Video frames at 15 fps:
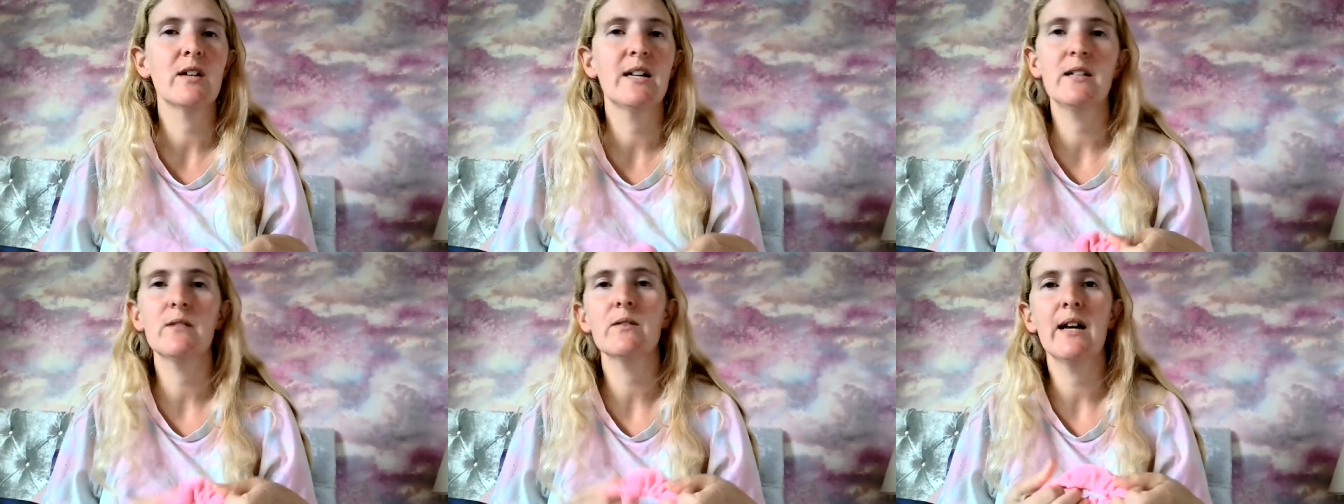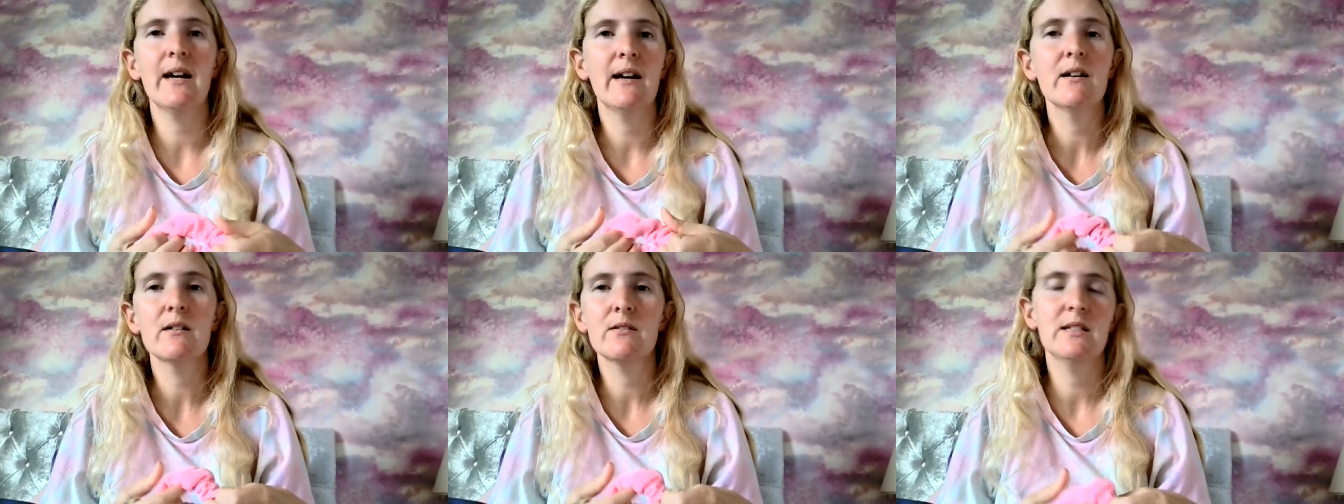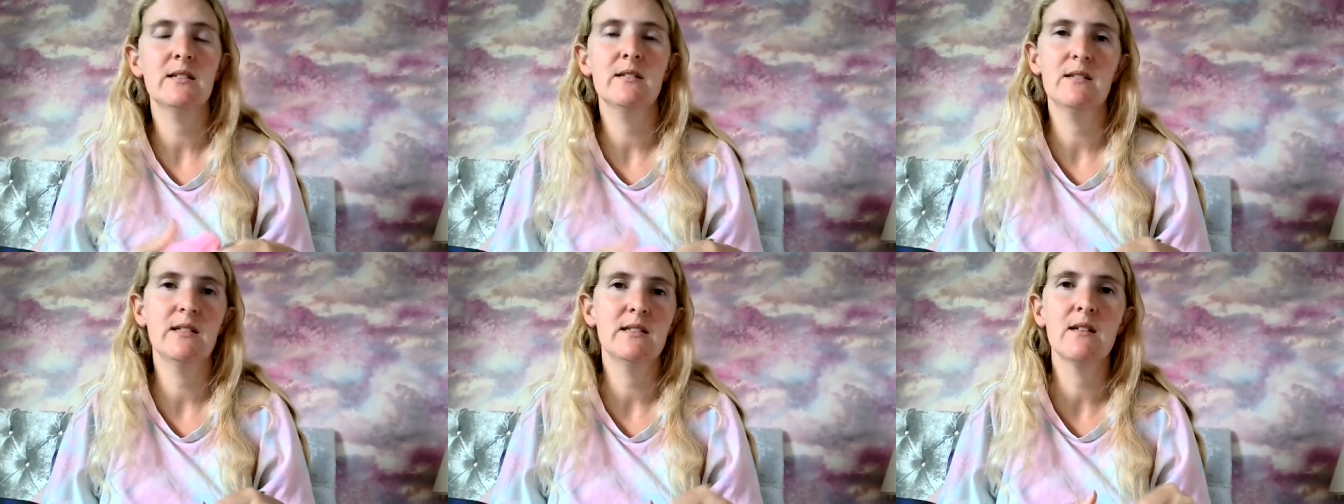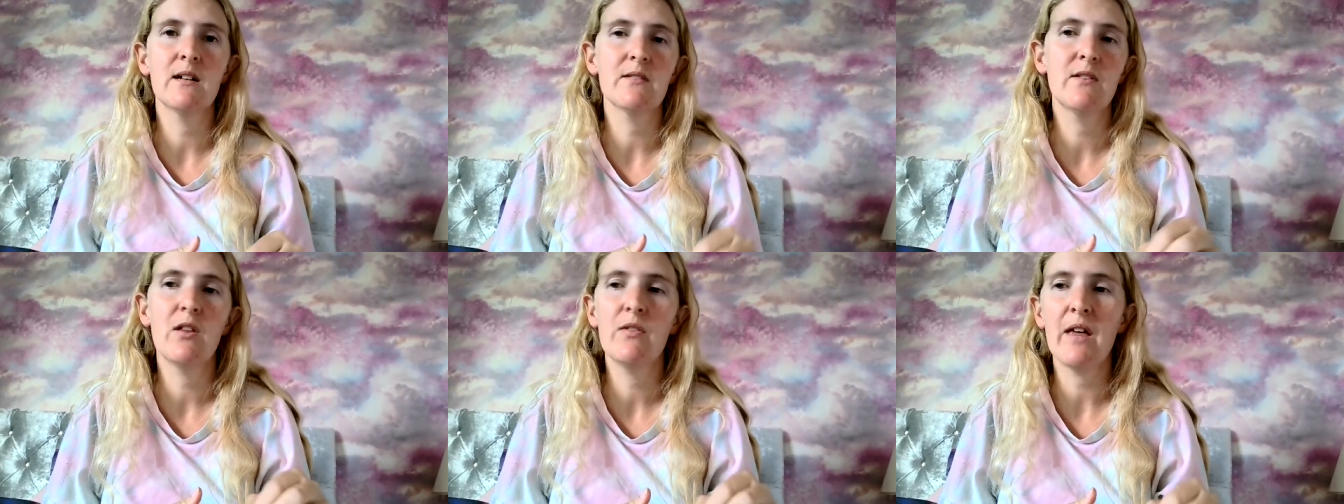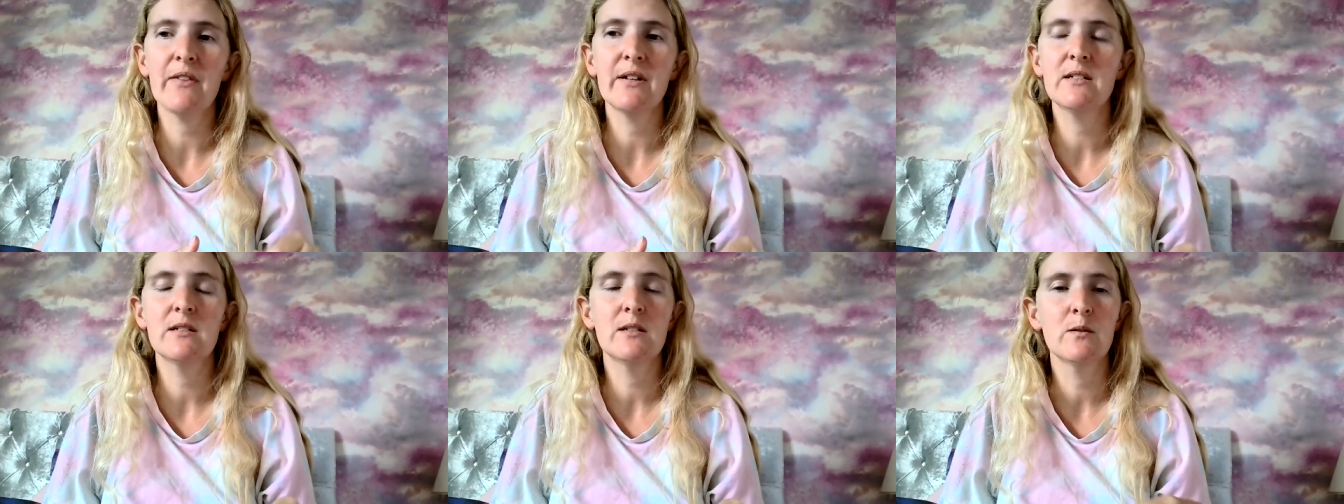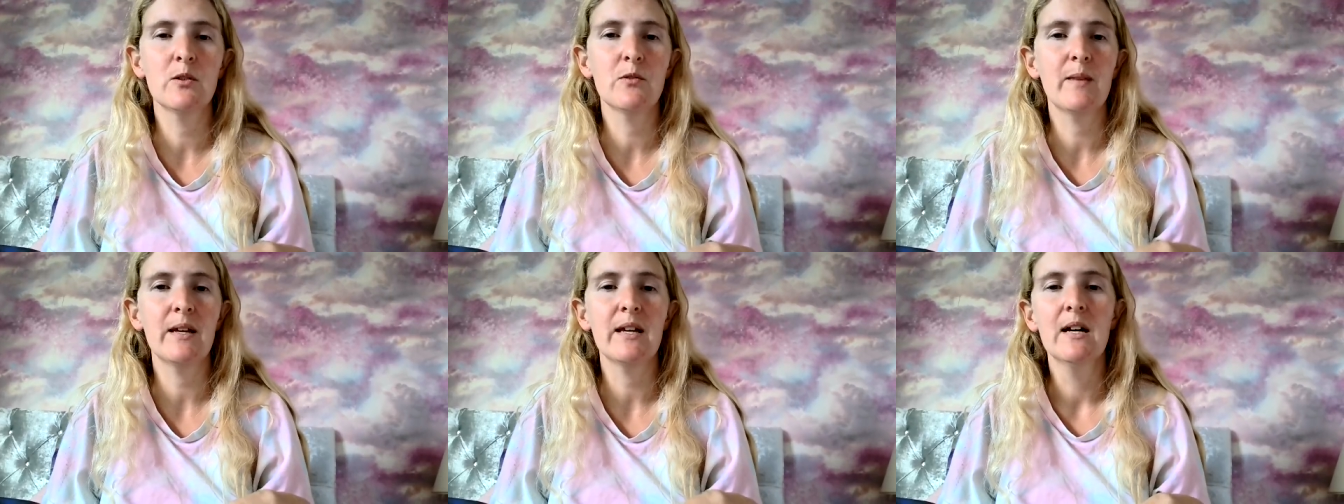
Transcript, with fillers: I don't care. This is this nothing nothing to do with me,"